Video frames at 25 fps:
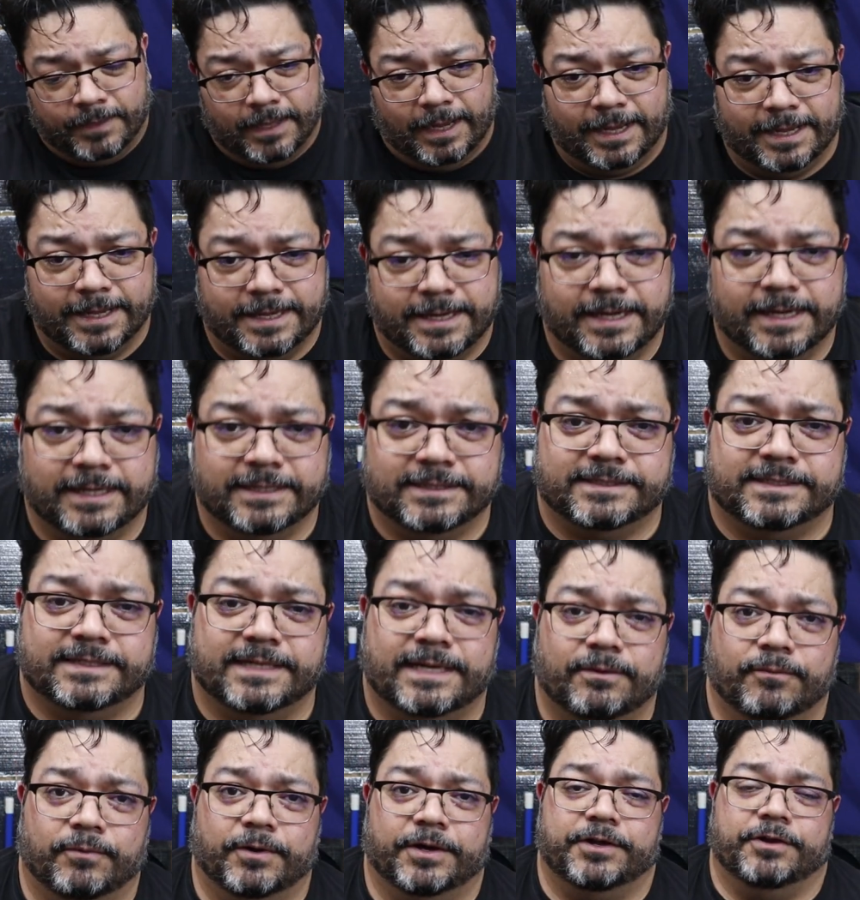I can't
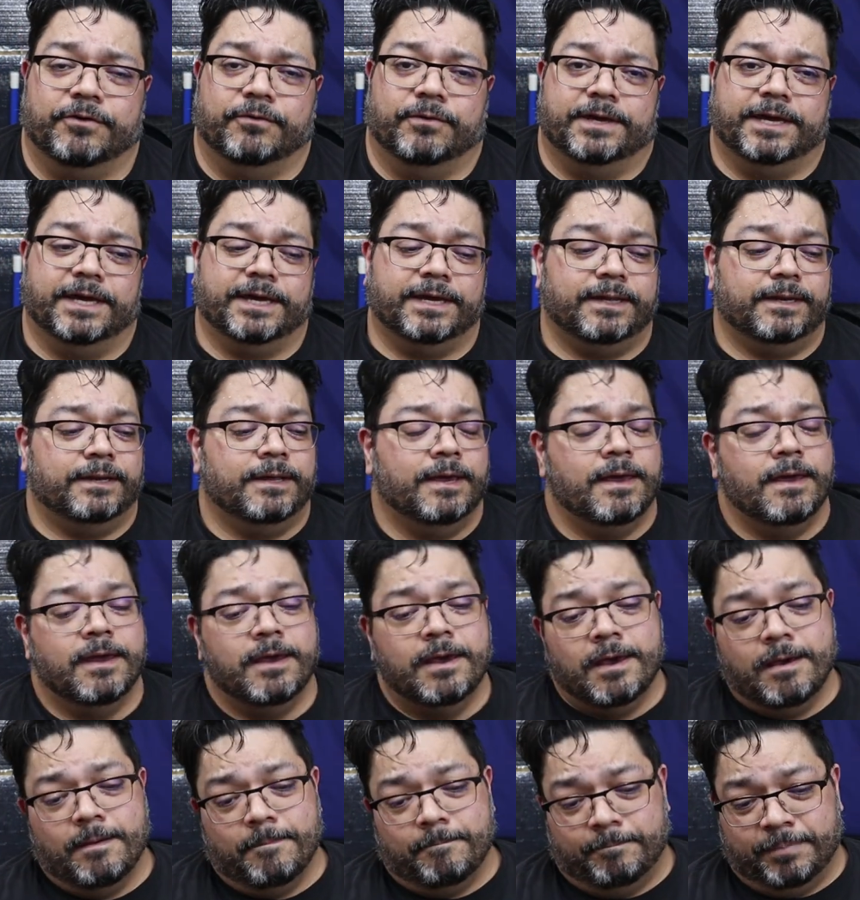say what you'll get,
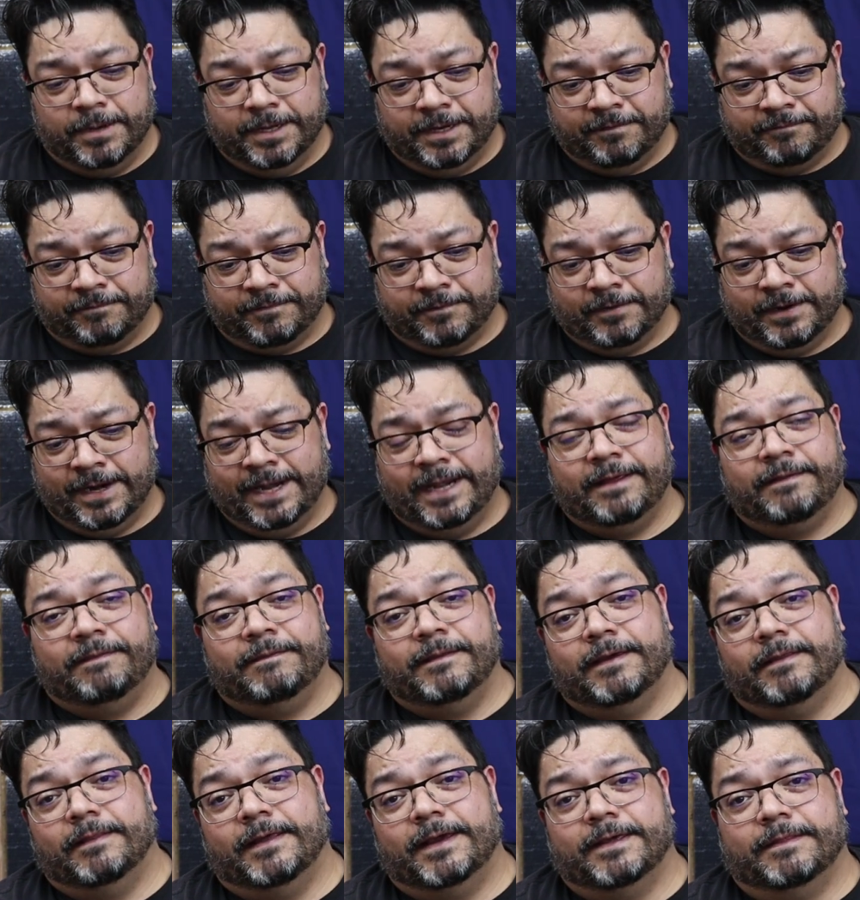but if they're
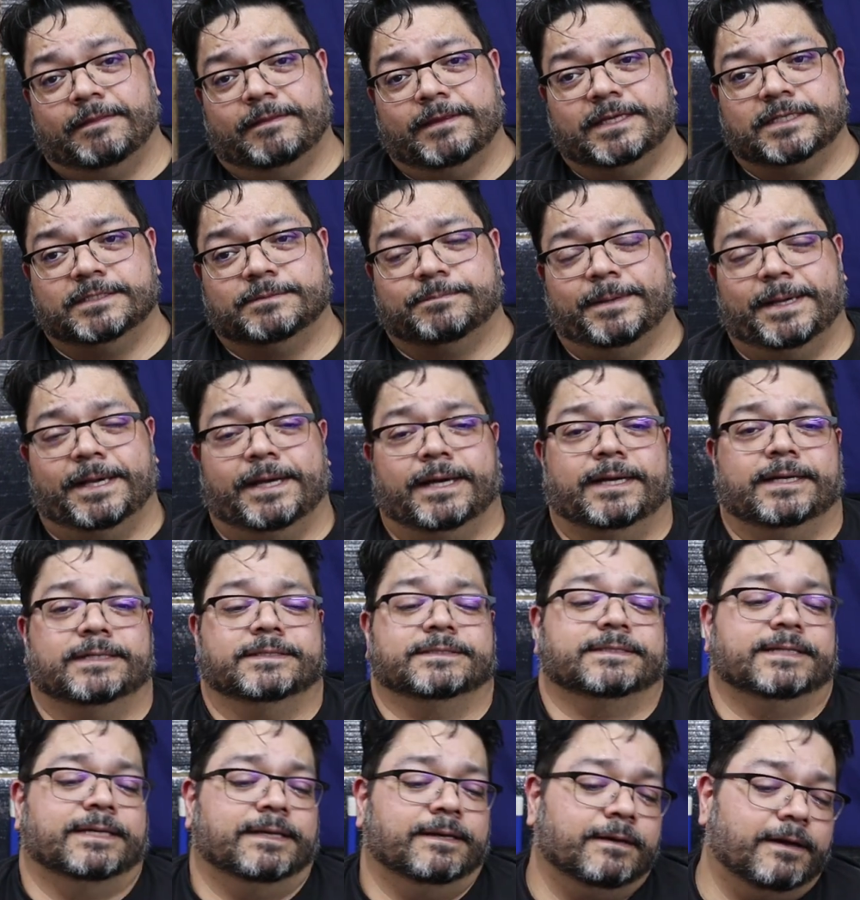anything like these
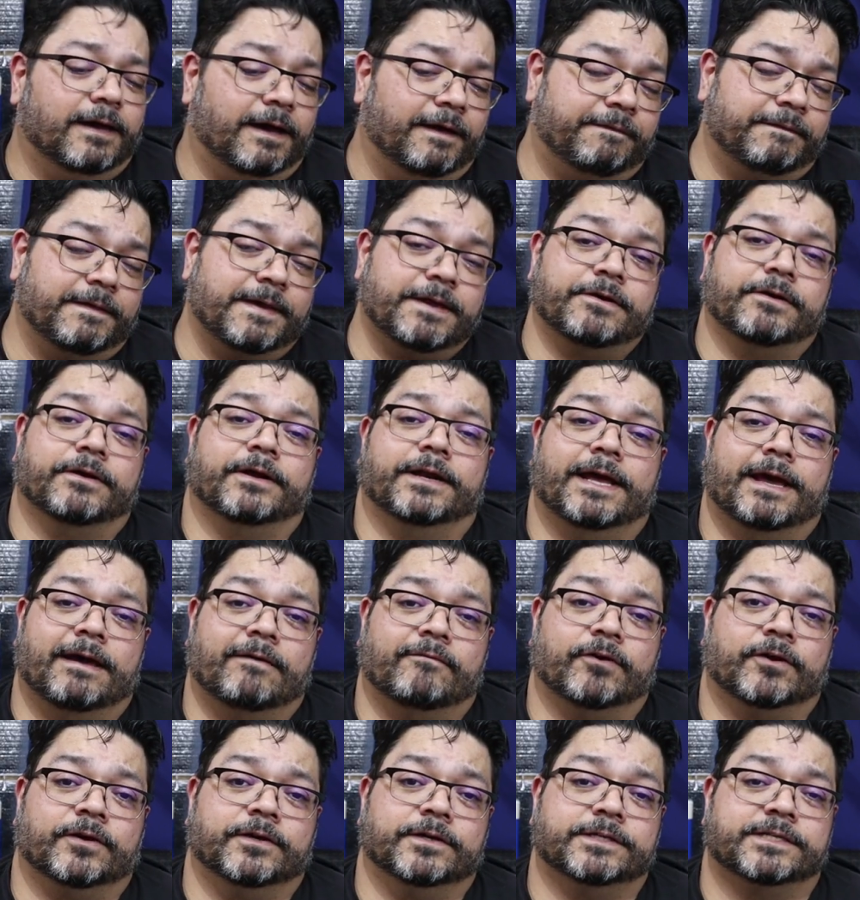bags, I think you're going to
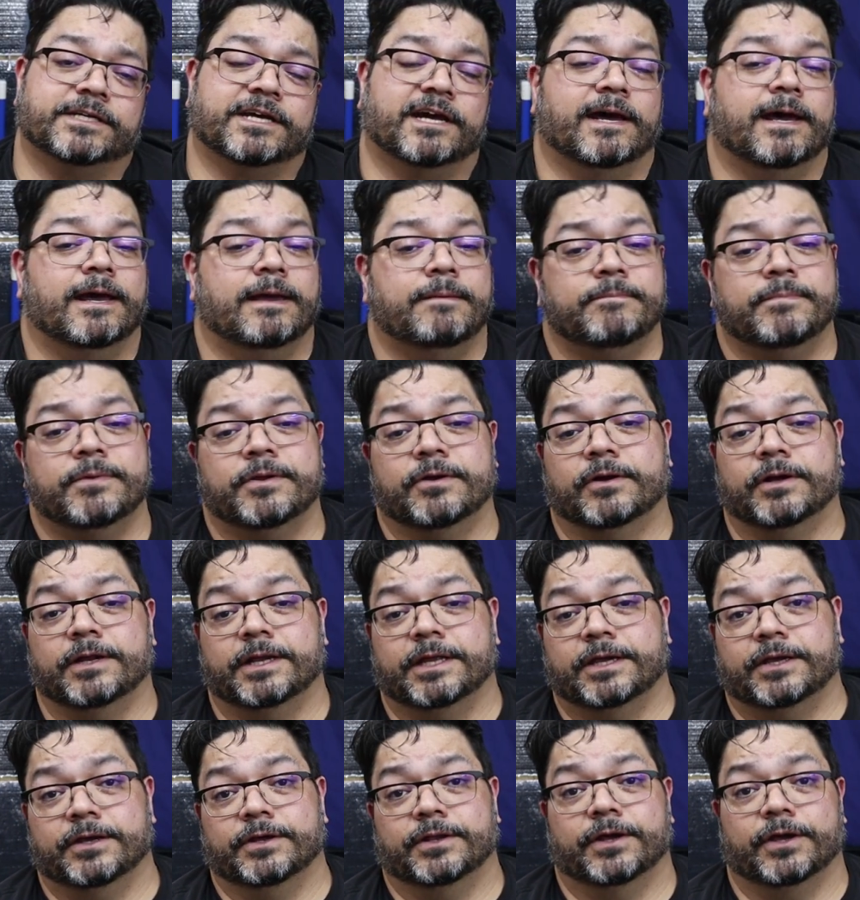have a good time. You're
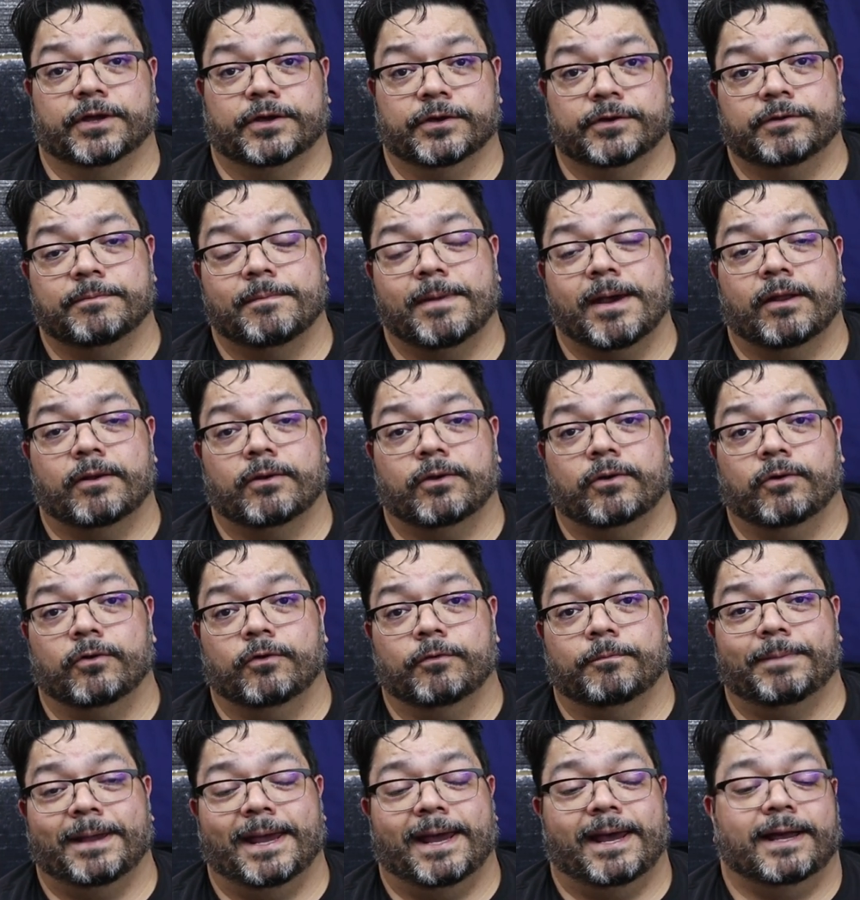going to get a good amount of
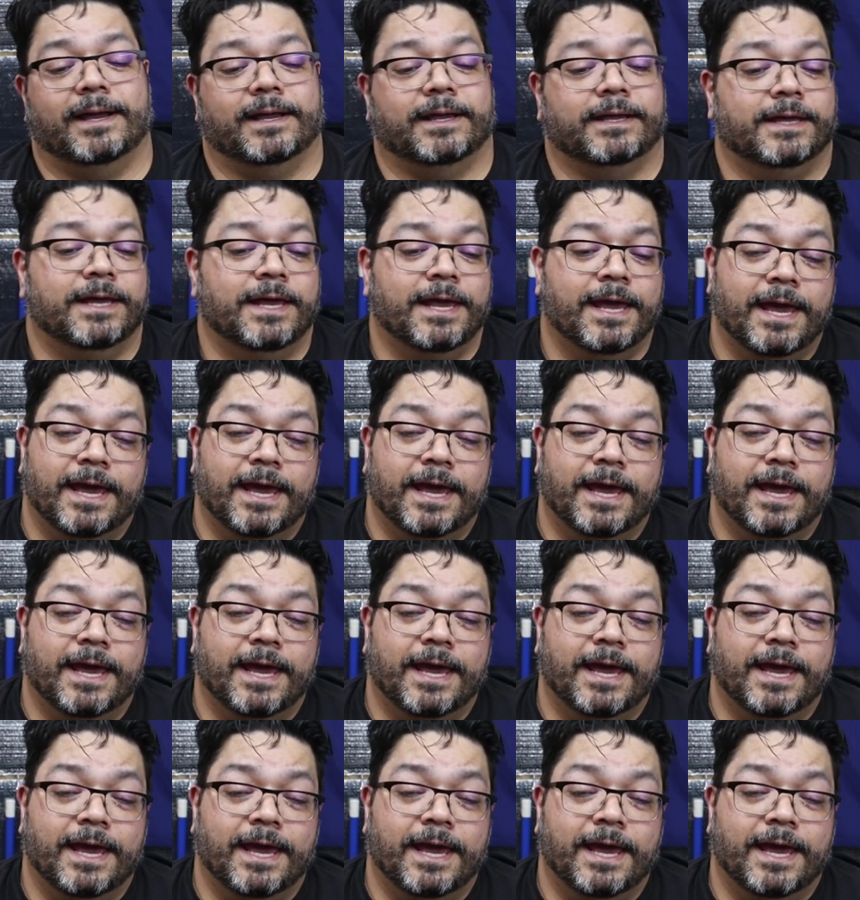gold back.